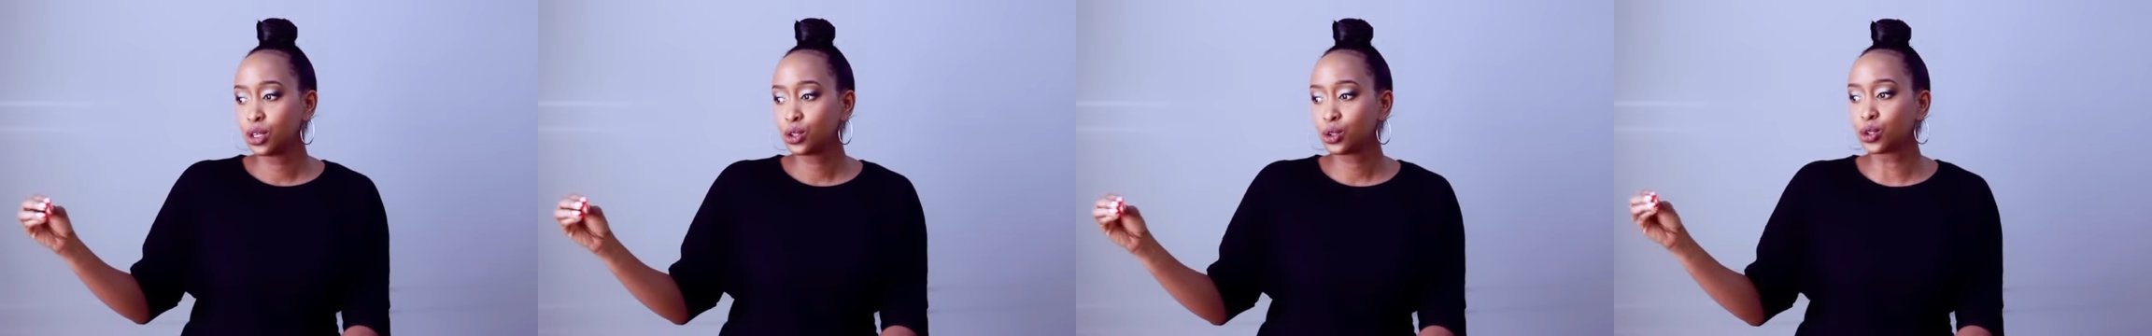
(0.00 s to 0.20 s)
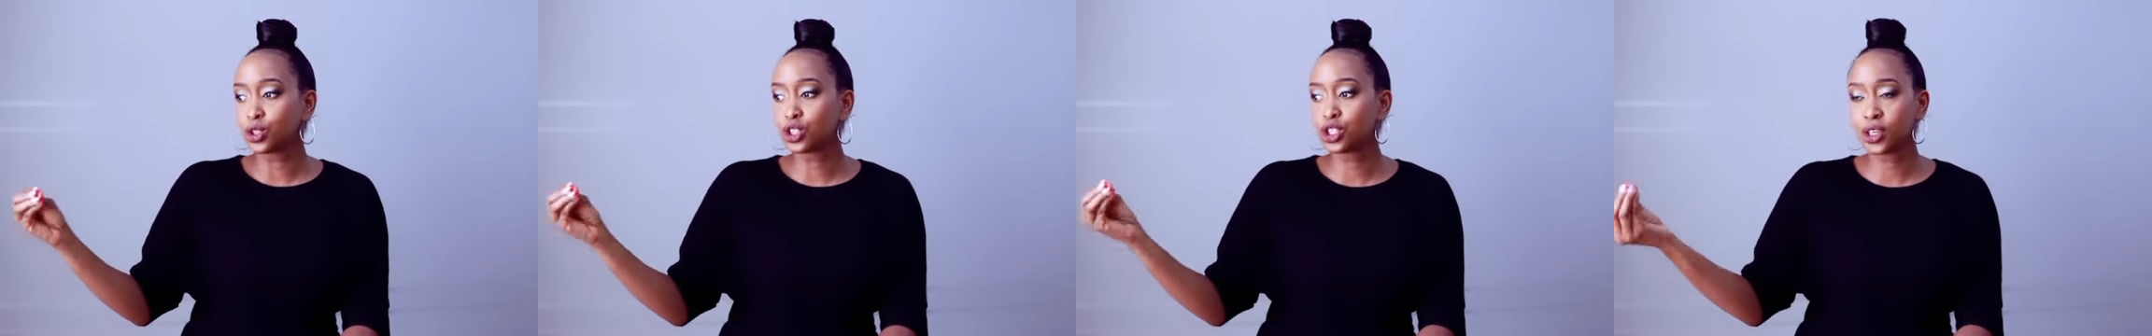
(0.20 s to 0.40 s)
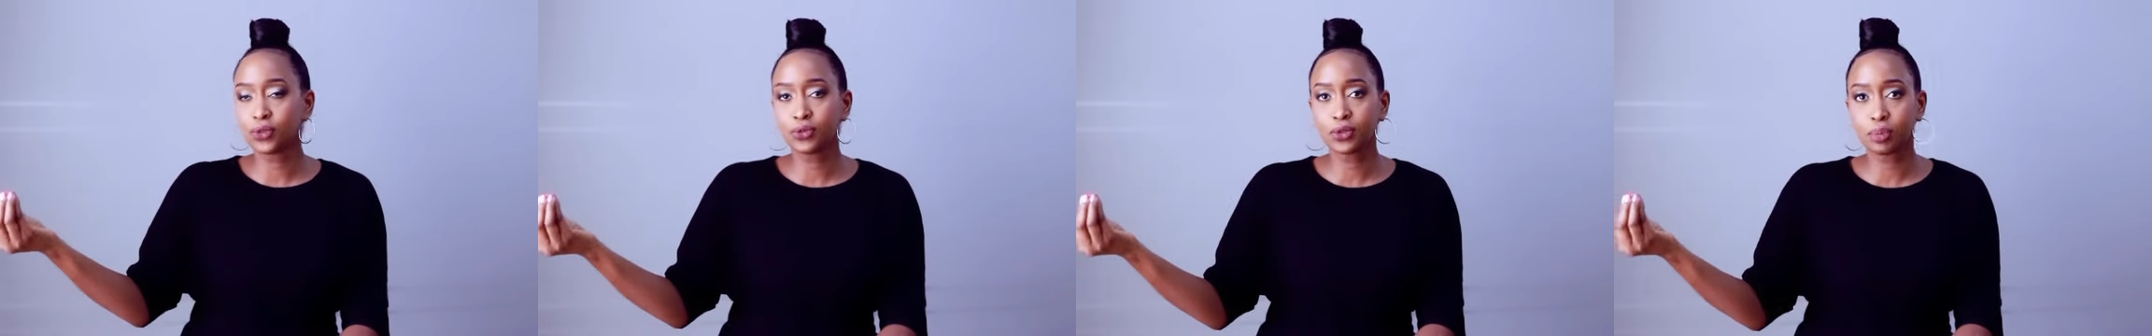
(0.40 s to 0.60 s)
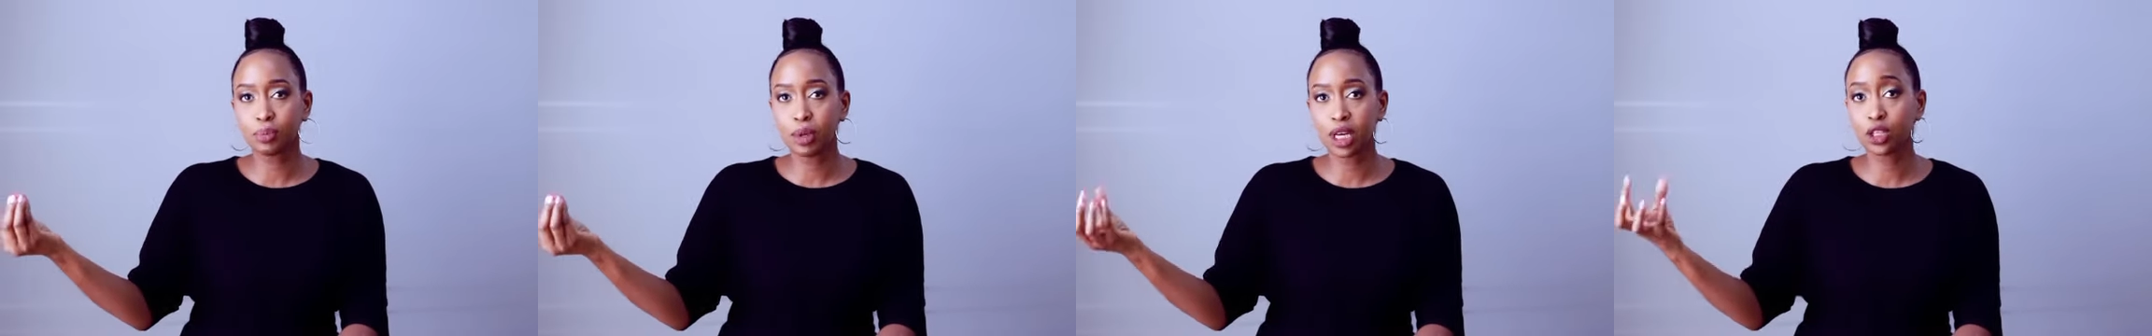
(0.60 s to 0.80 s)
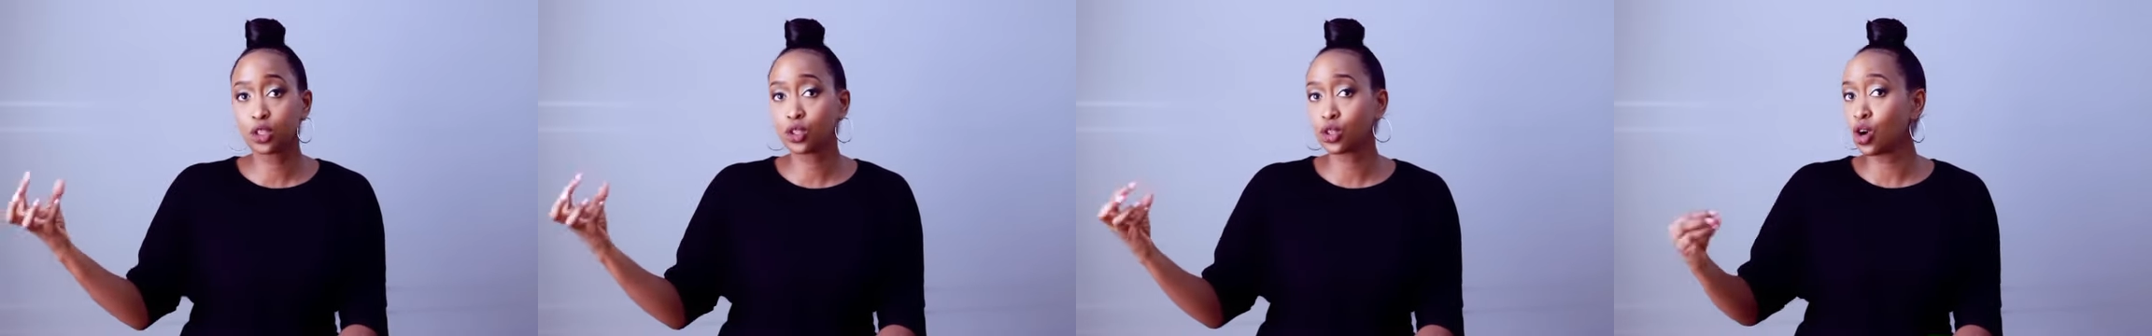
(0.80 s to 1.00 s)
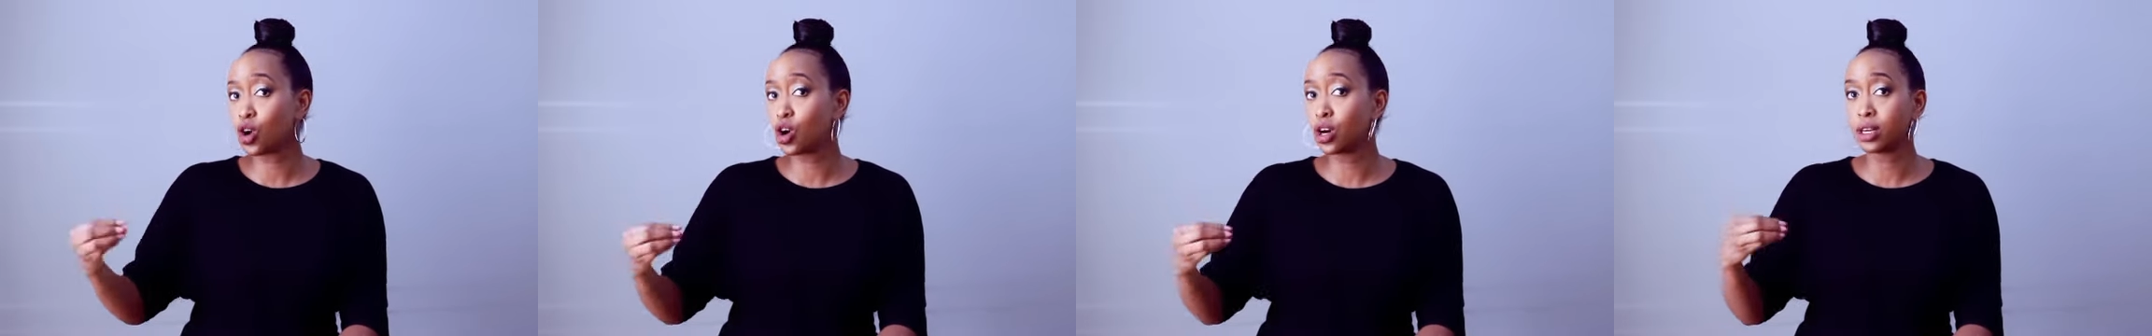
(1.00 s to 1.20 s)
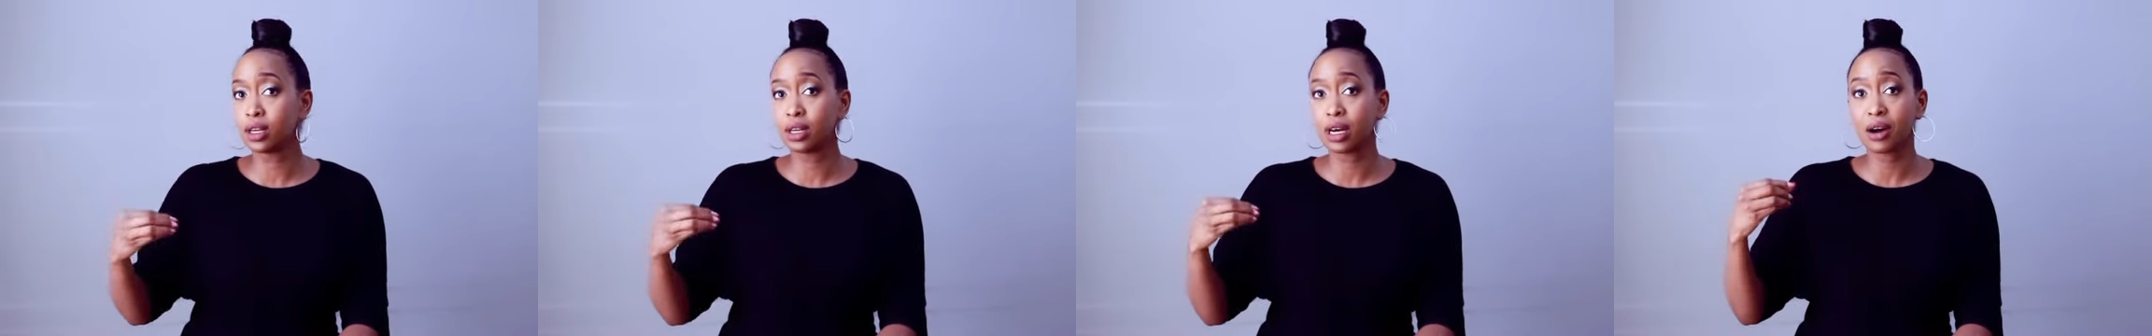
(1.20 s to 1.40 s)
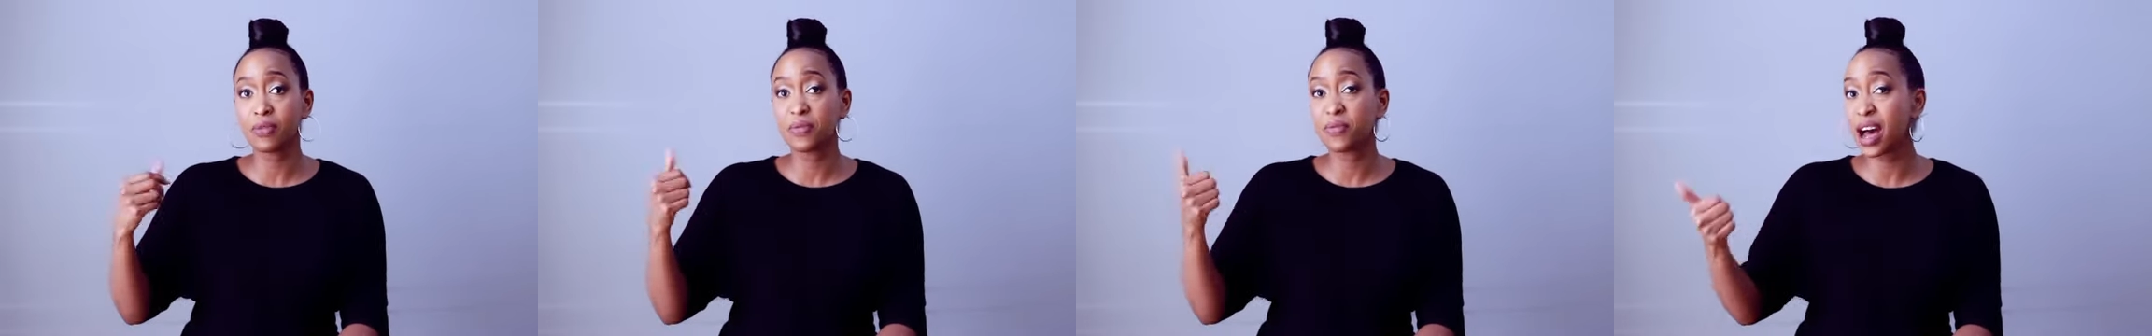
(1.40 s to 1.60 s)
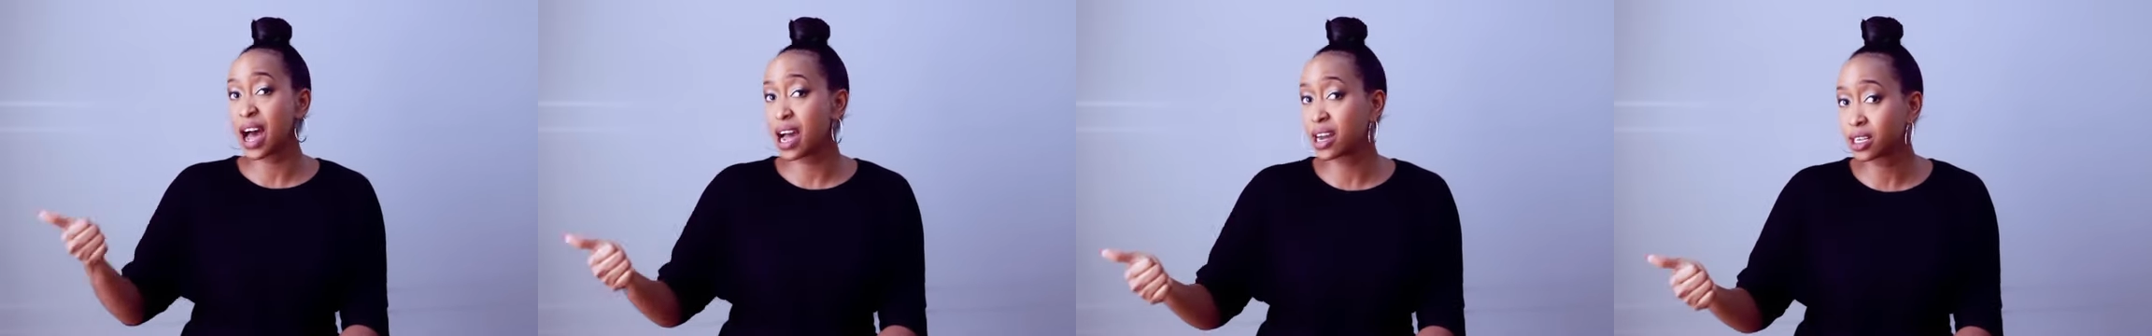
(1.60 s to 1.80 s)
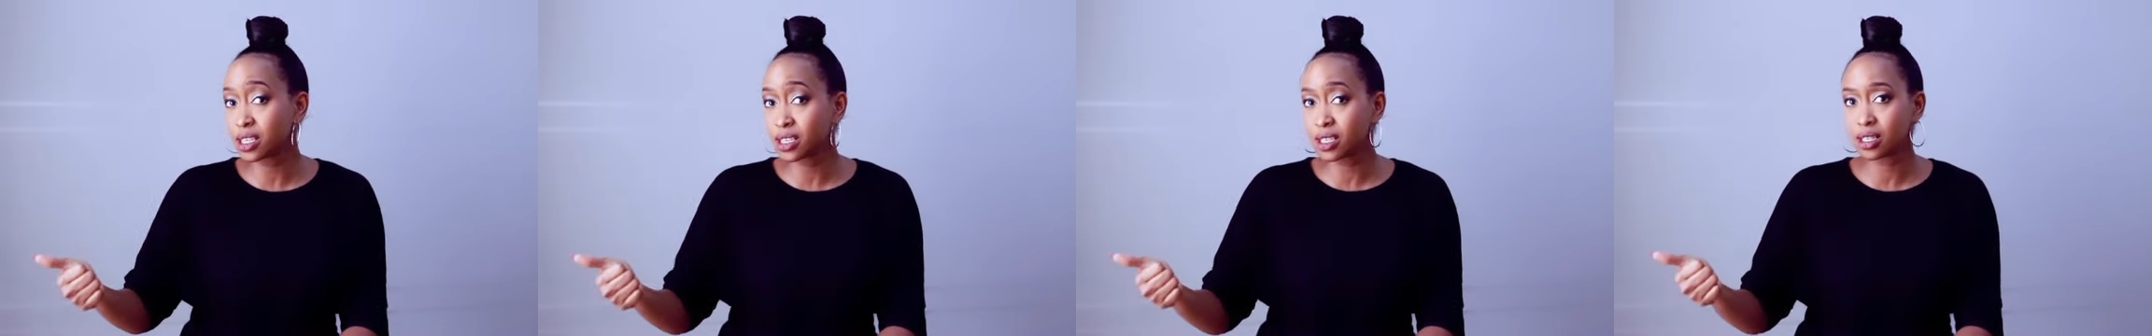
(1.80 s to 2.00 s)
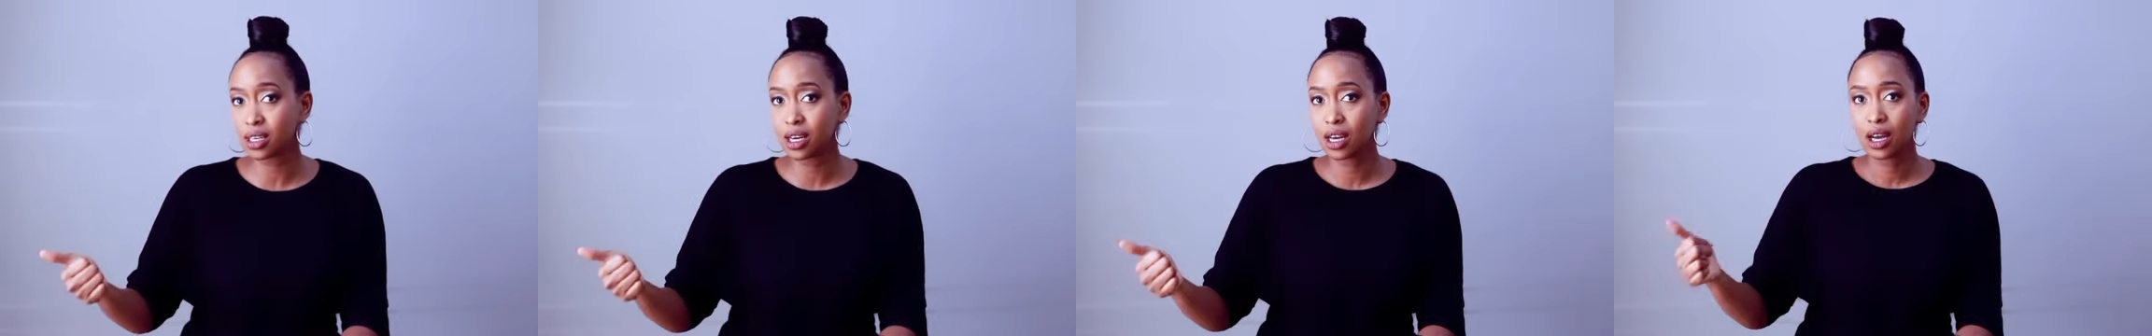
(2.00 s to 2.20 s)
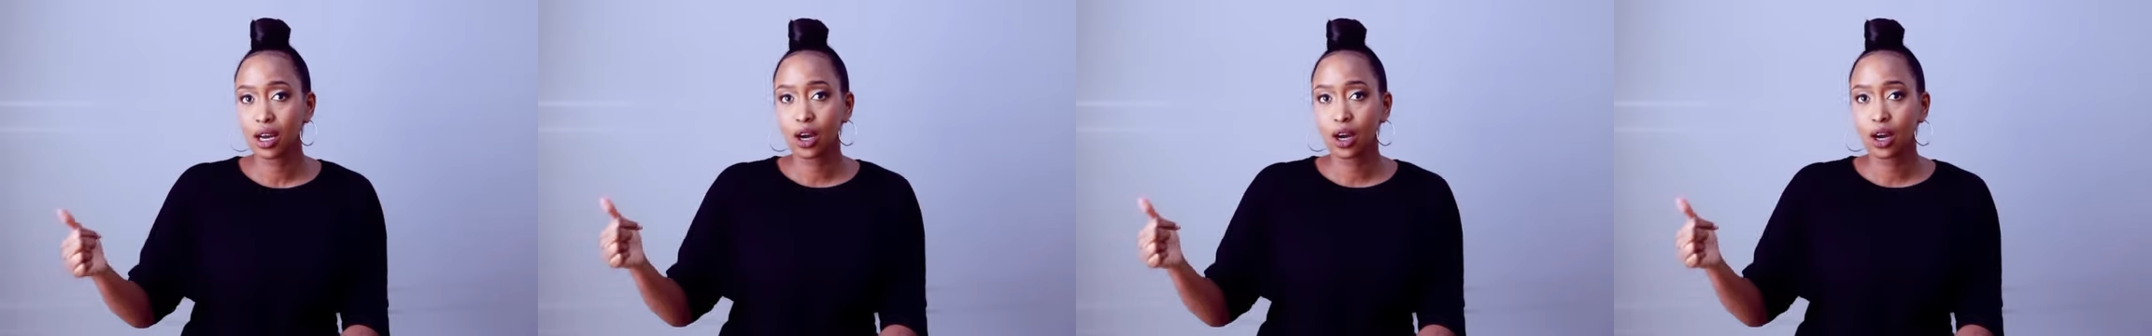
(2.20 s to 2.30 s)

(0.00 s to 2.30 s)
to shift based on a fact